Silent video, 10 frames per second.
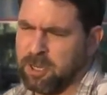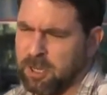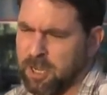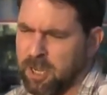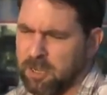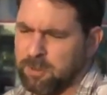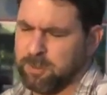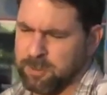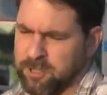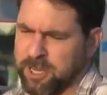uh, with
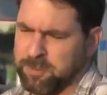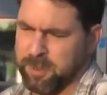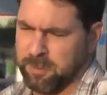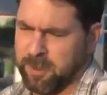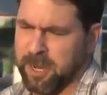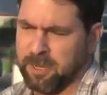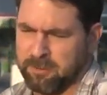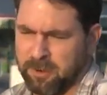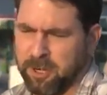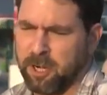mistakes being made, they're
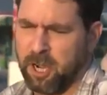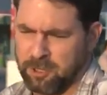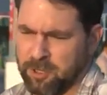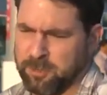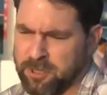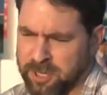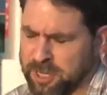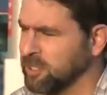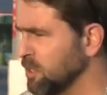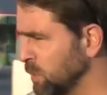very costly
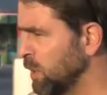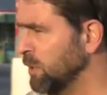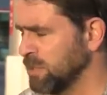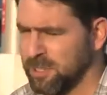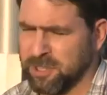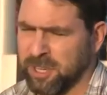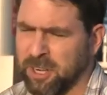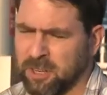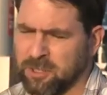mistakes, as well as this here.